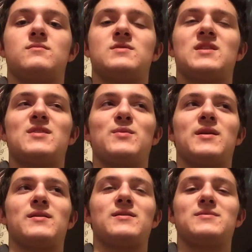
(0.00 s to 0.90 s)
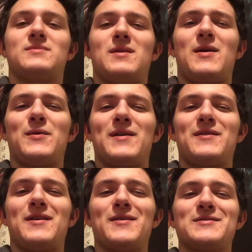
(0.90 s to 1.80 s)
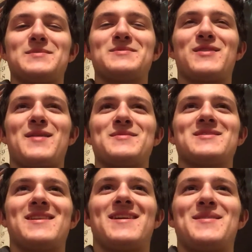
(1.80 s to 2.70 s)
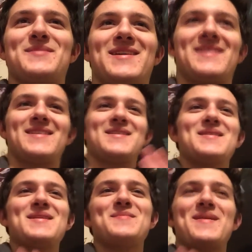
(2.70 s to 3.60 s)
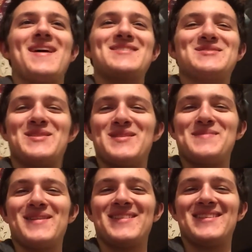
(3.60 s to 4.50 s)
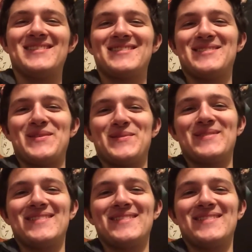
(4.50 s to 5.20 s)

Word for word: It's kind of weird that I only have 100 subscribers yet. I'm like passionate about this, so.